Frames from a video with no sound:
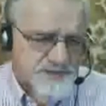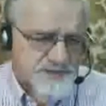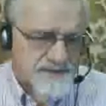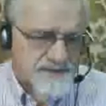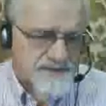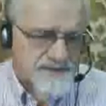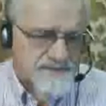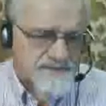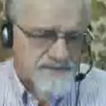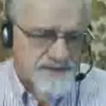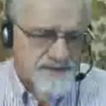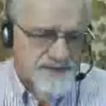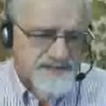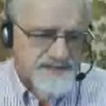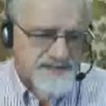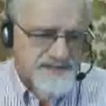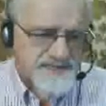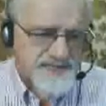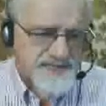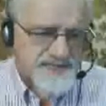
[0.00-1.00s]
on the
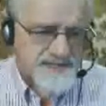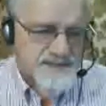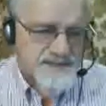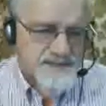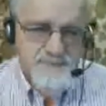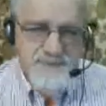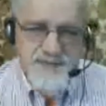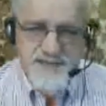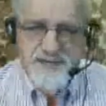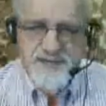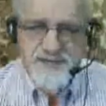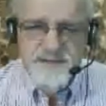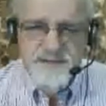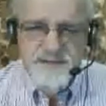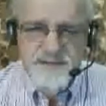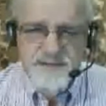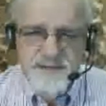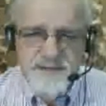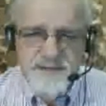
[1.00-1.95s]
find sync command.